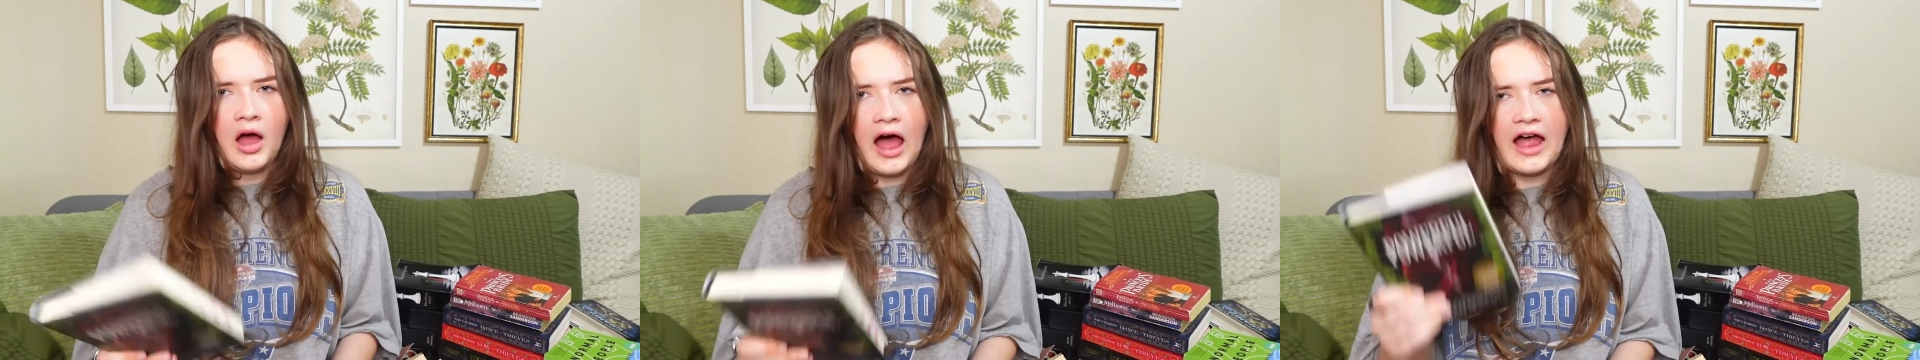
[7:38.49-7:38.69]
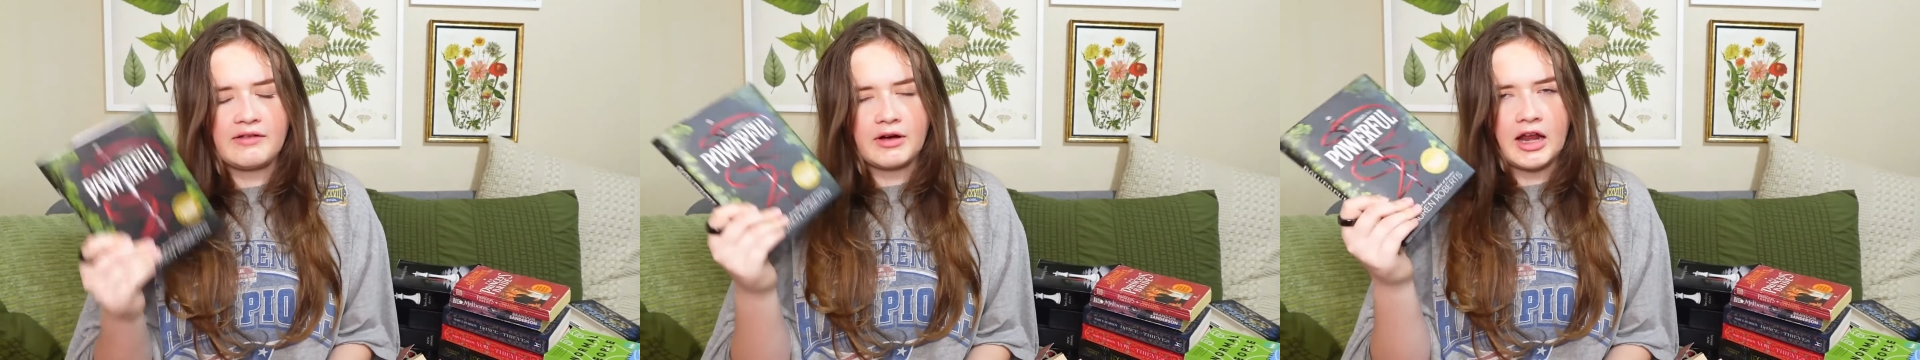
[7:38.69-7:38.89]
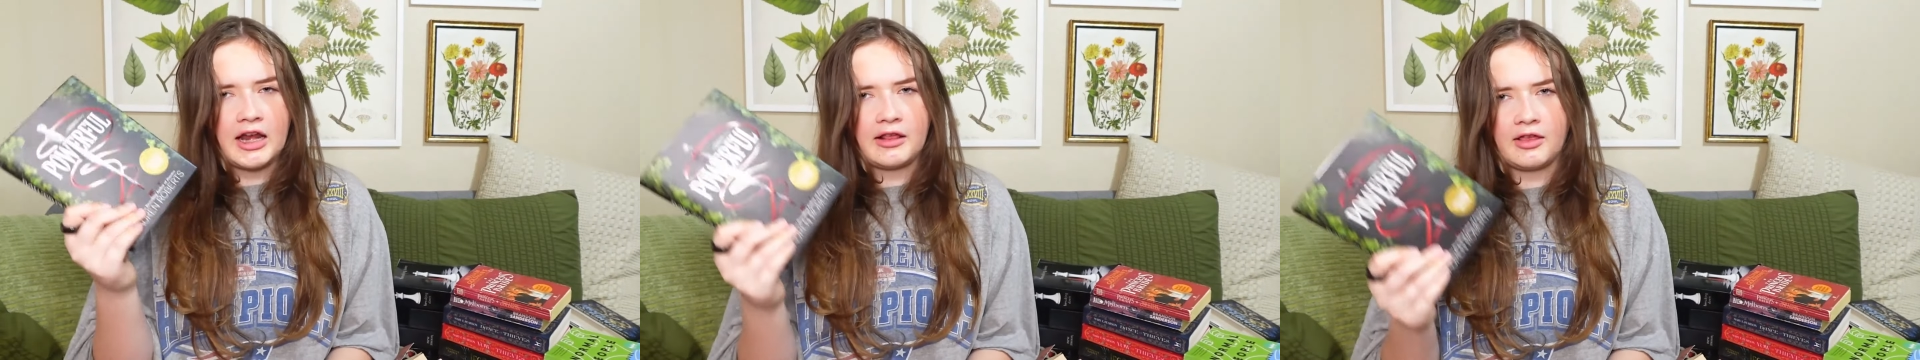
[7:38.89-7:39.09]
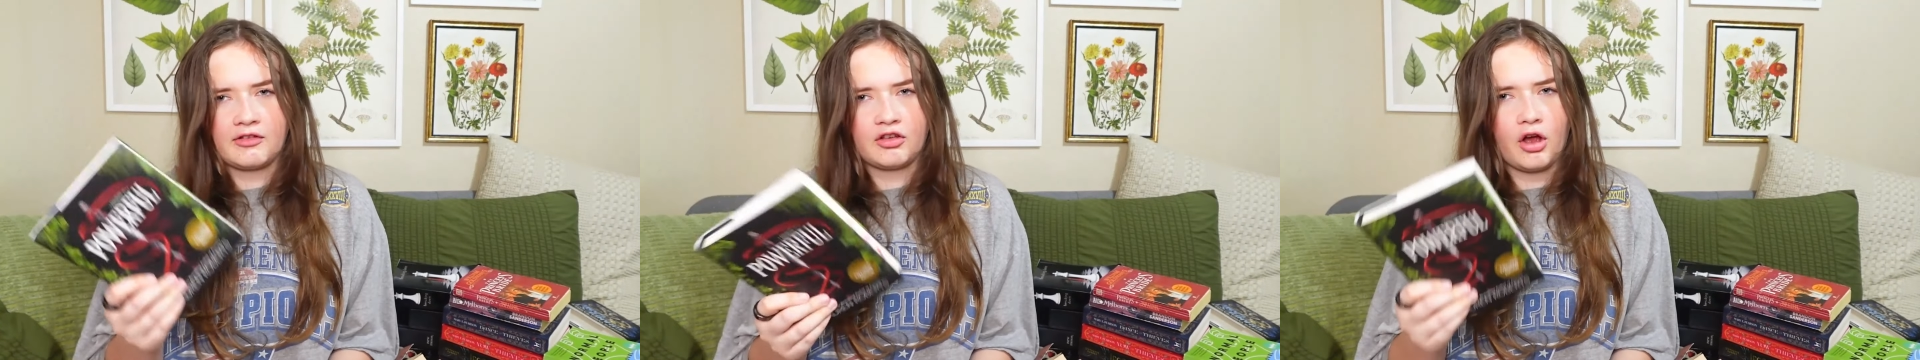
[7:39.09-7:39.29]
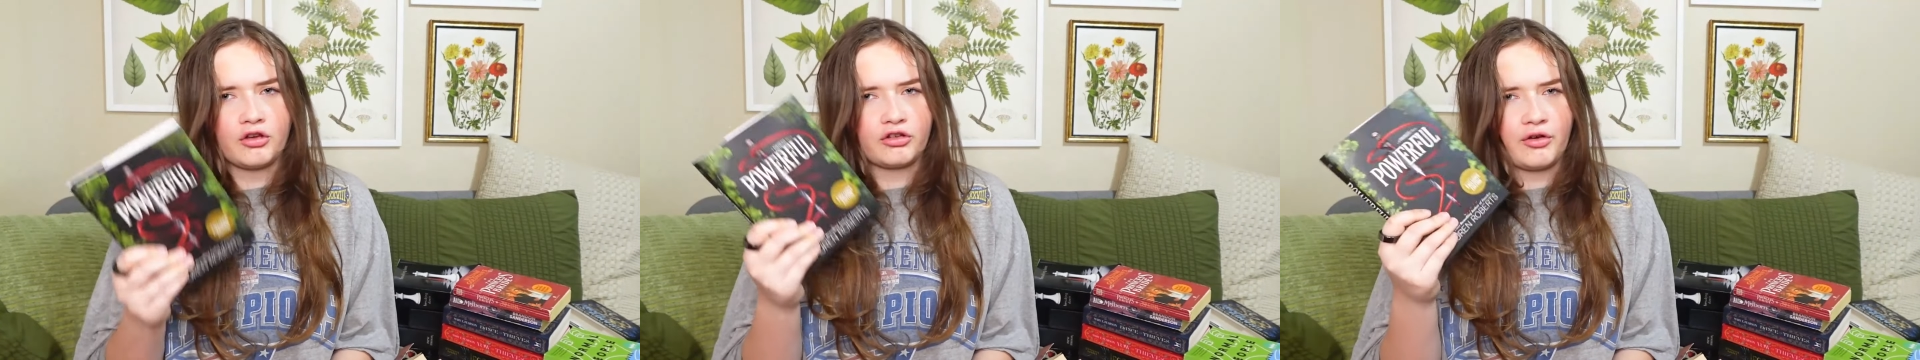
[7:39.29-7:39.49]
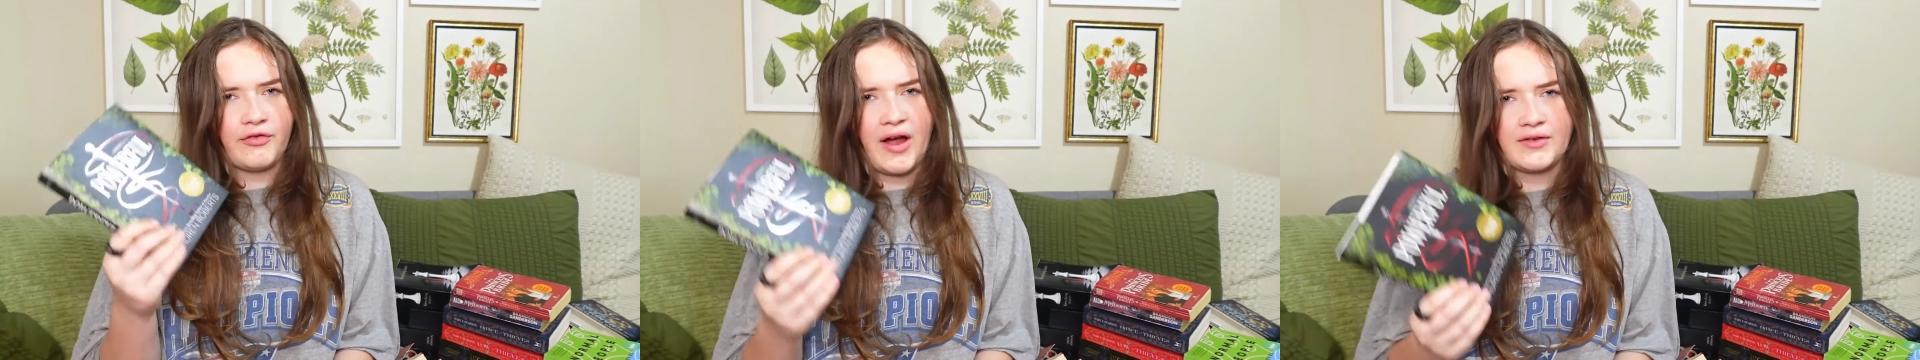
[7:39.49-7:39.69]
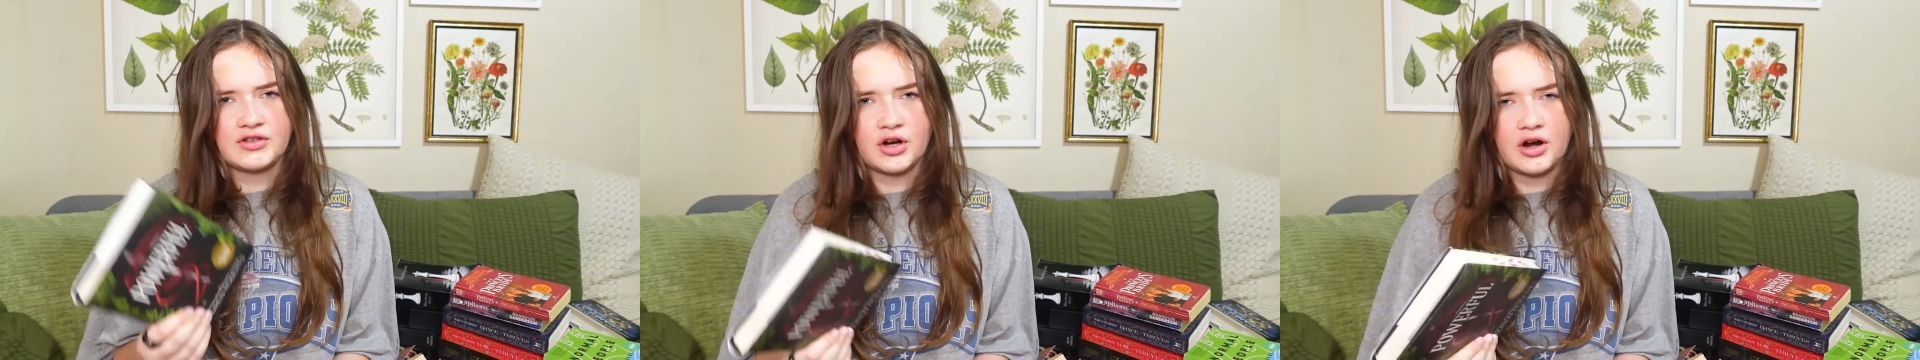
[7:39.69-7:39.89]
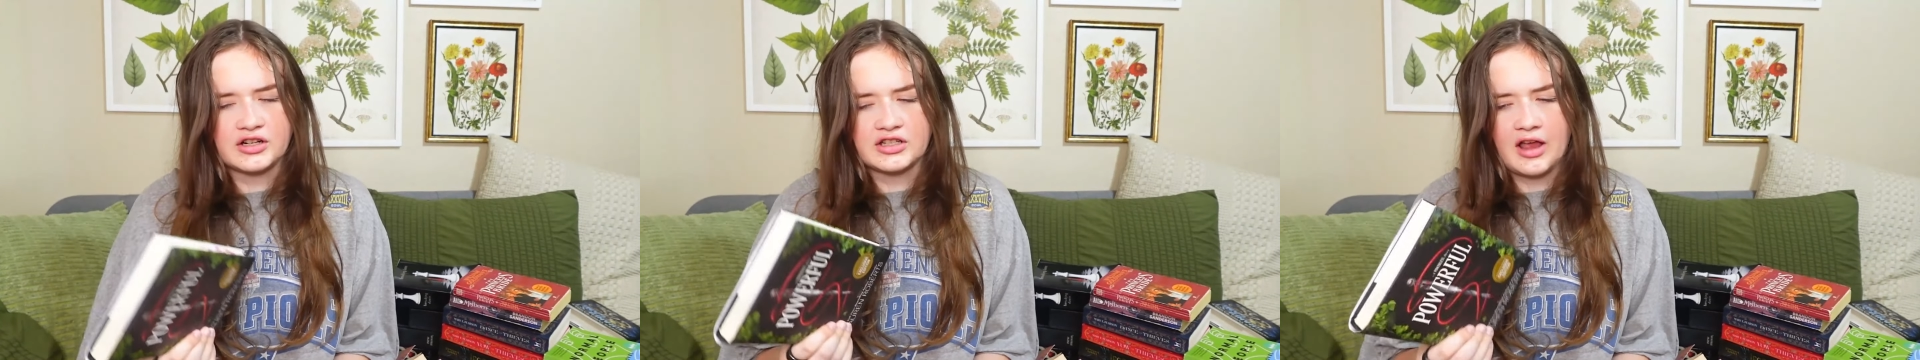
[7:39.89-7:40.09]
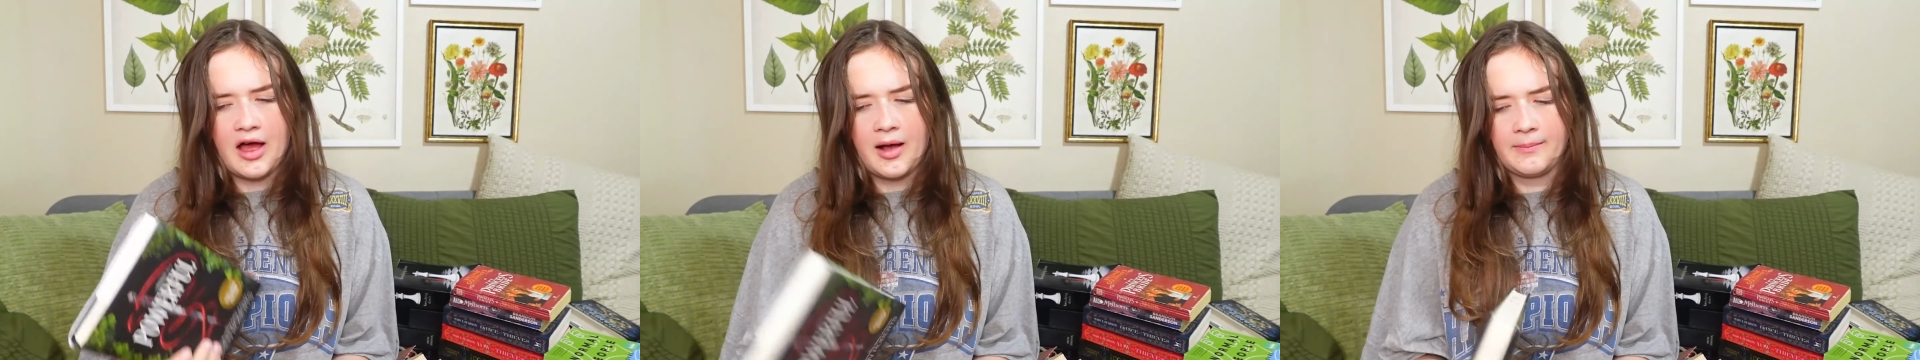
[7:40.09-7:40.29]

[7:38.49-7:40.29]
I rated this also 5 stars.